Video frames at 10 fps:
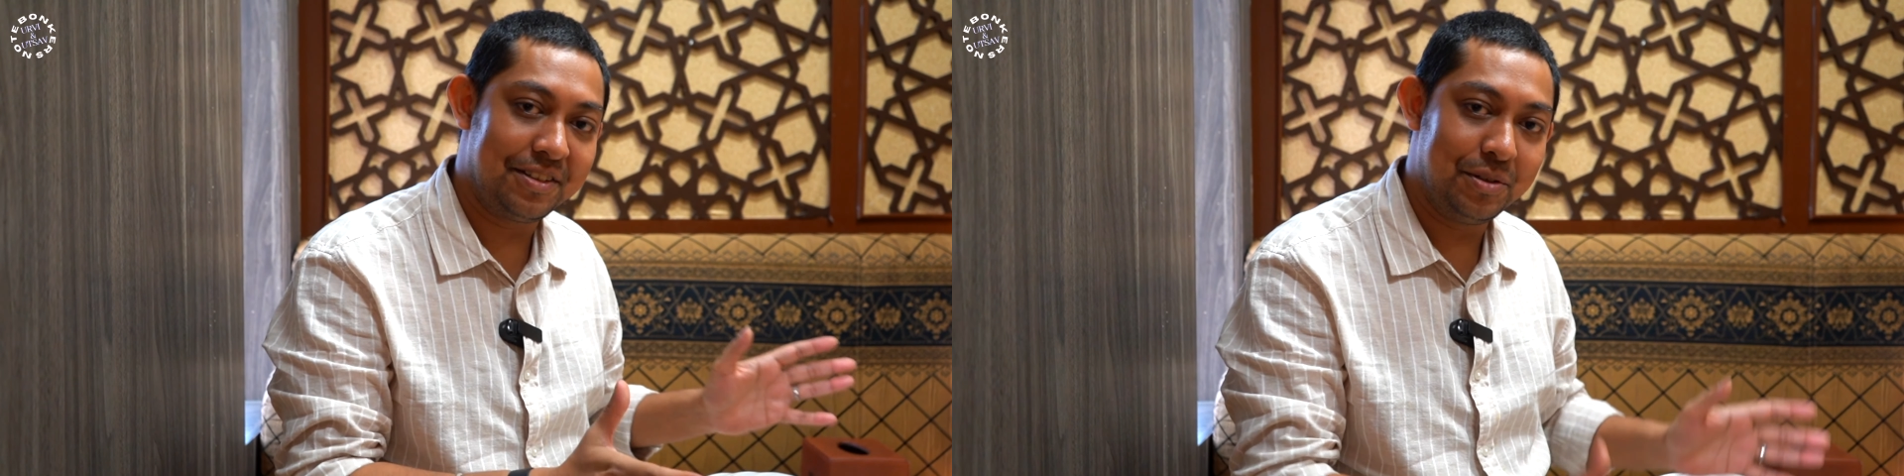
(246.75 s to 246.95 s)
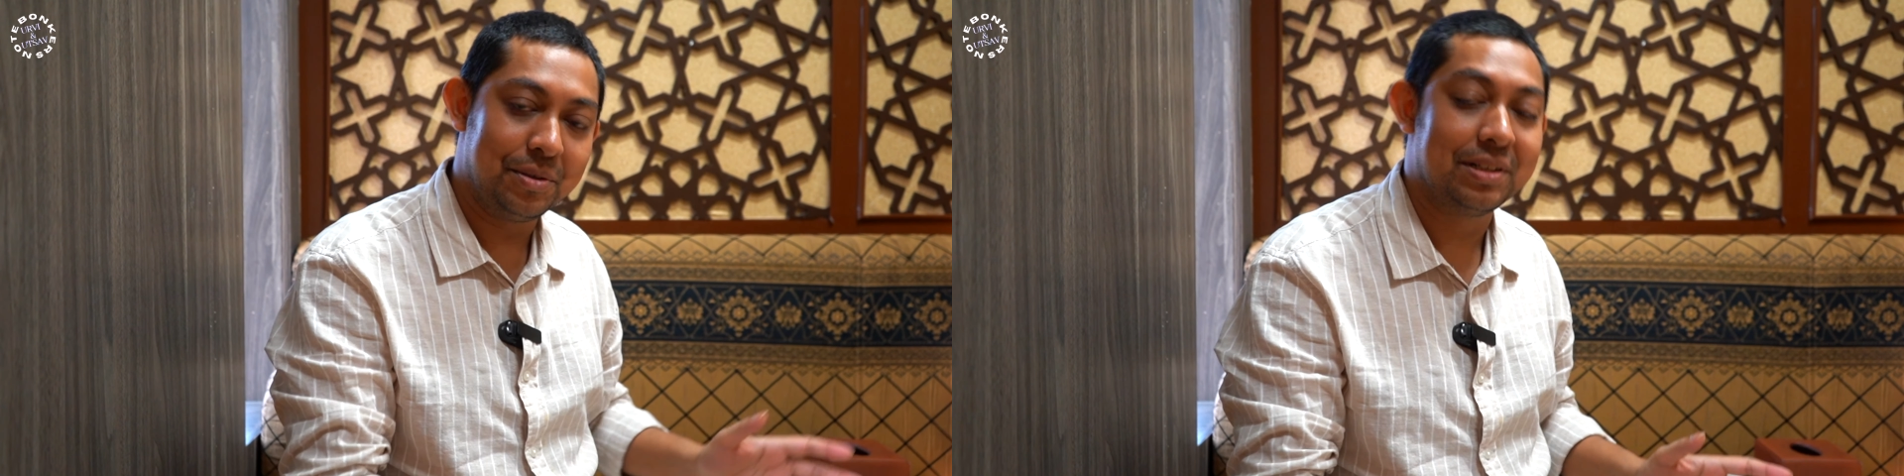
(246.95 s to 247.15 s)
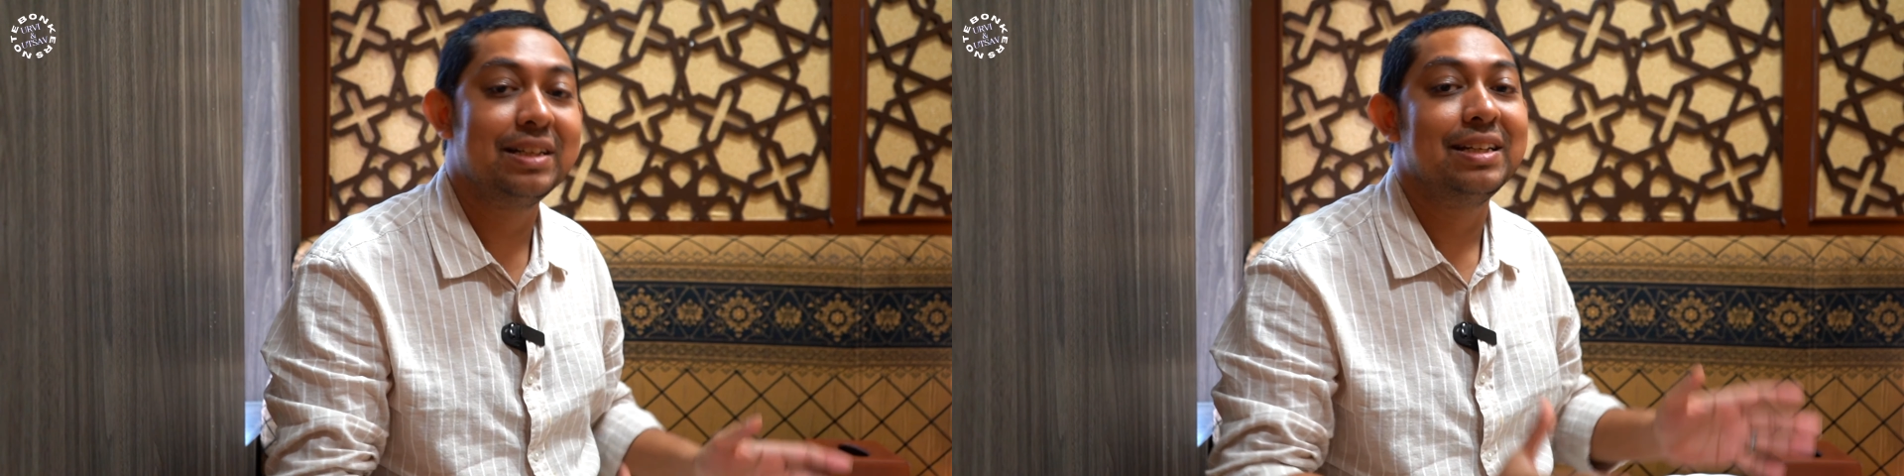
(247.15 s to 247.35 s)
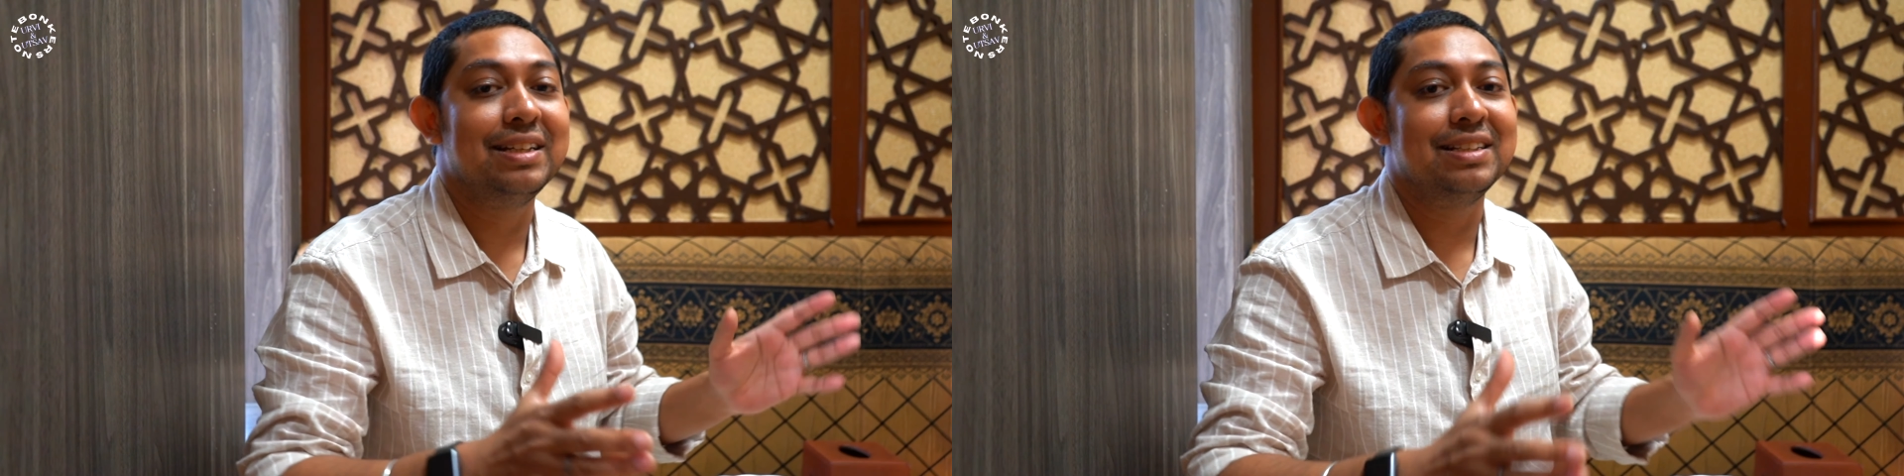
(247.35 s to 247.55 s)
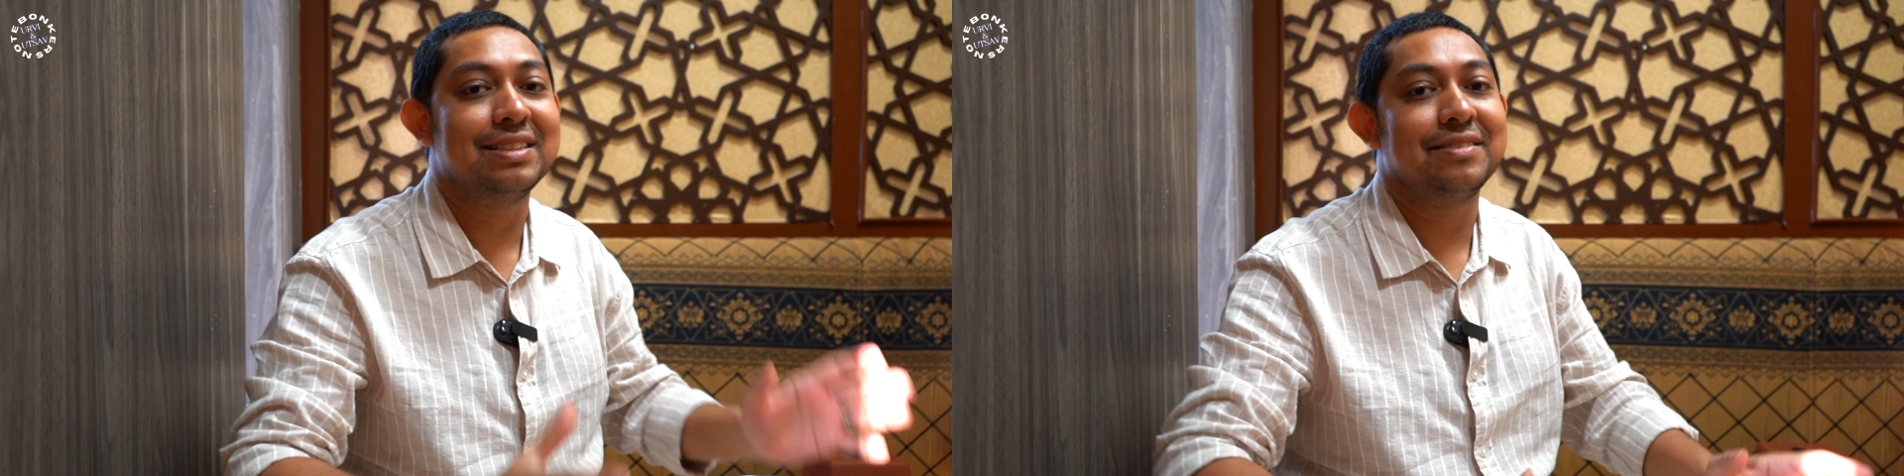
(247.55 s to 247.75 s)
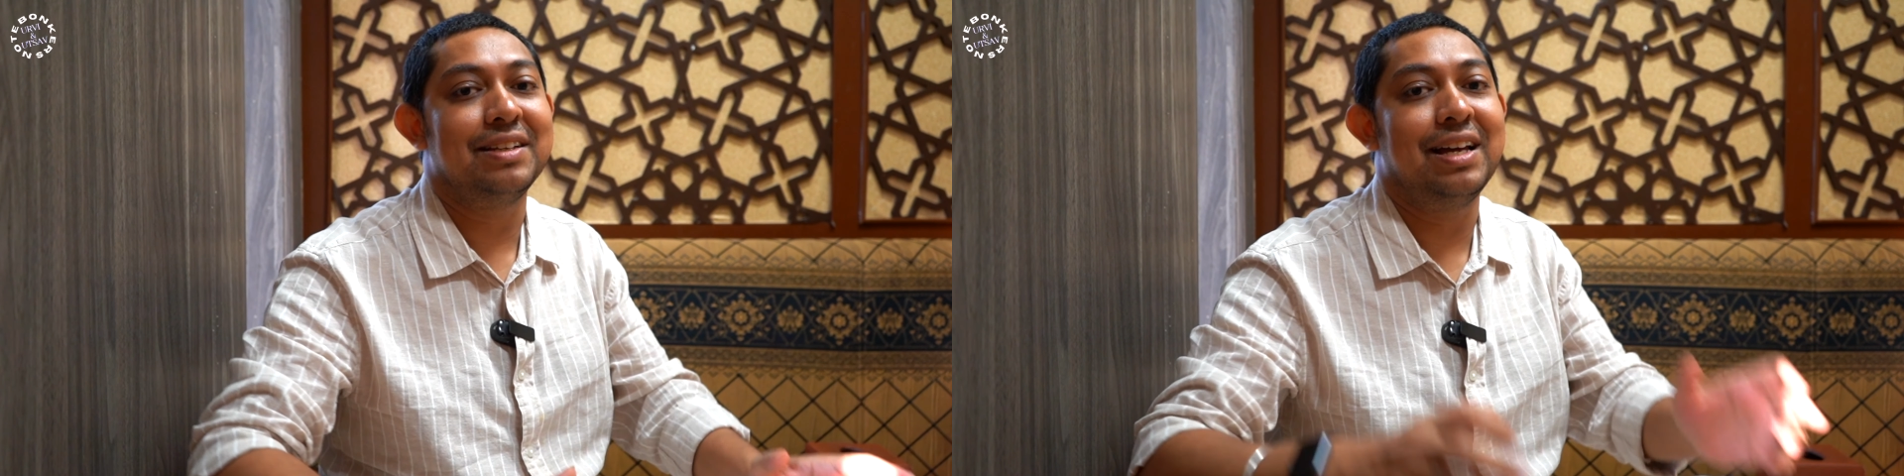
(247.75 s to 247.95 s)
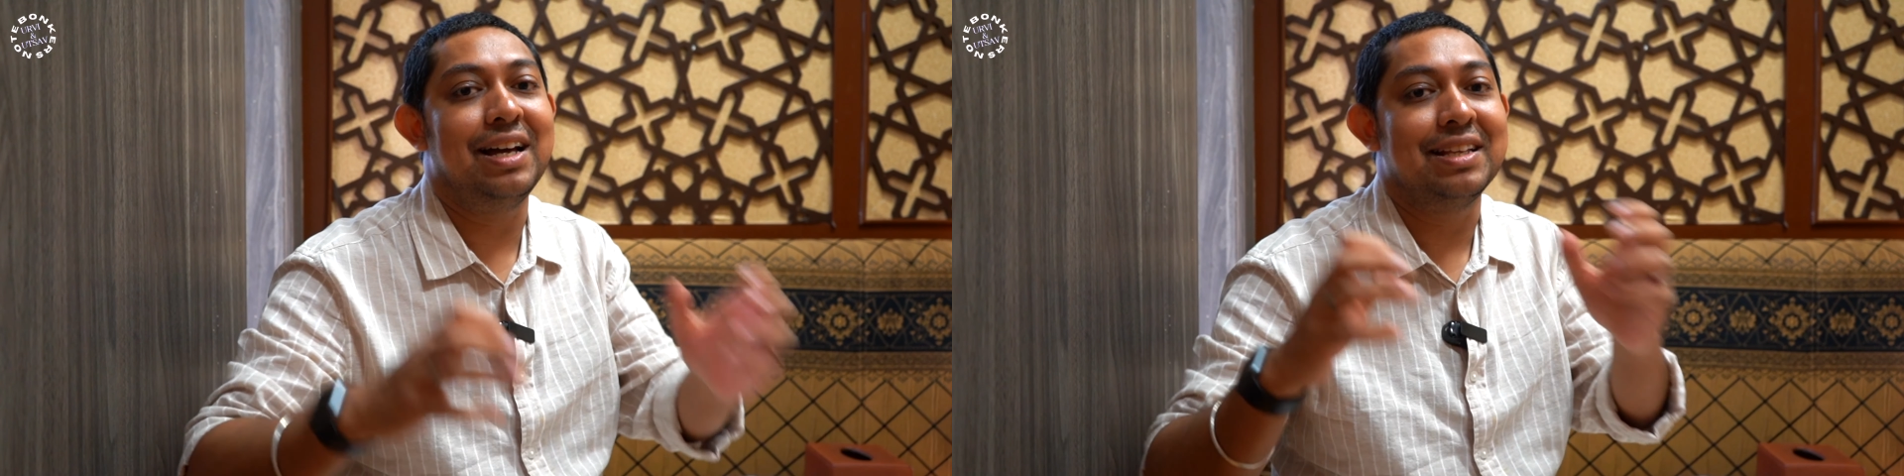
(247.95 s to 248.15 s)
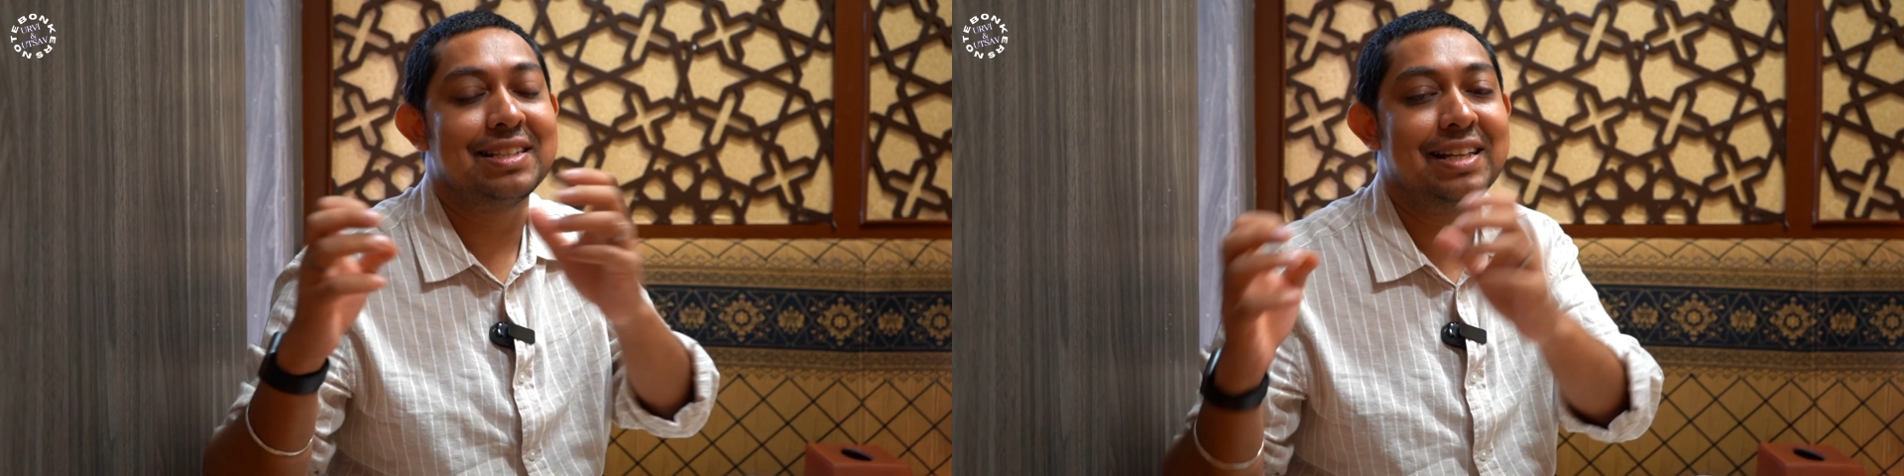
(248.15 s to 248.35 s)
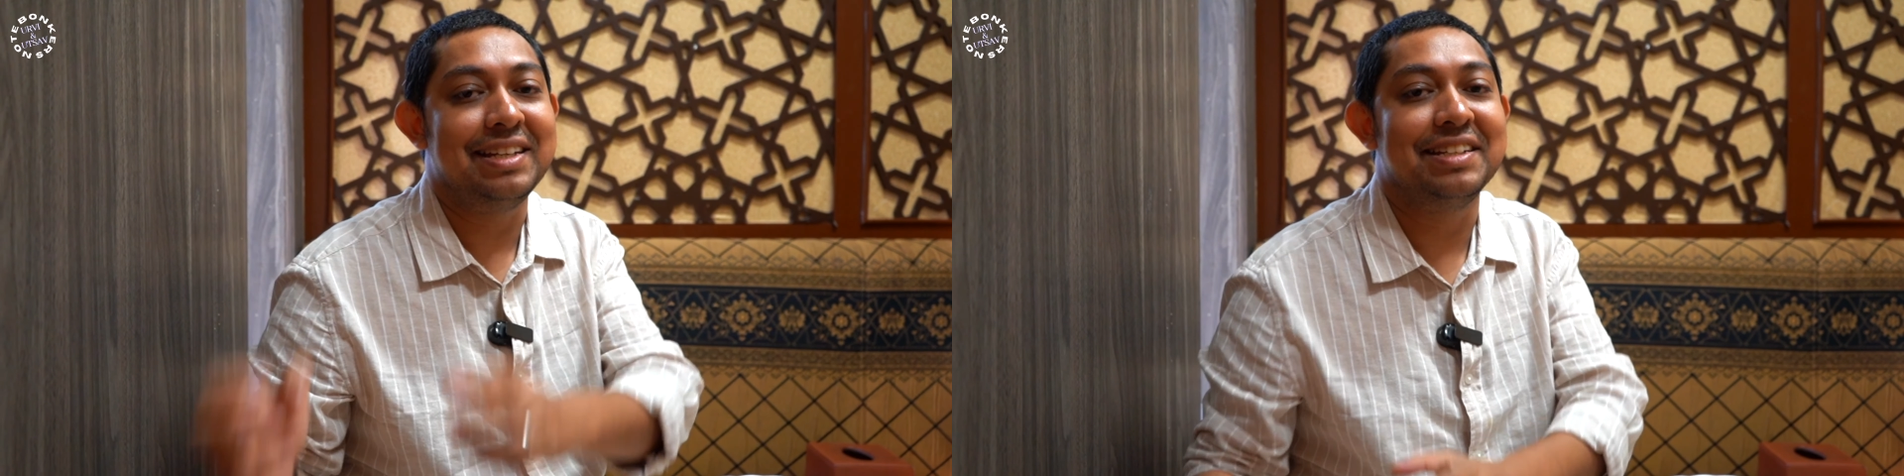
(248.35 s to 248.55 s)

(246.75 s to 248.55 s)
cooked is a slight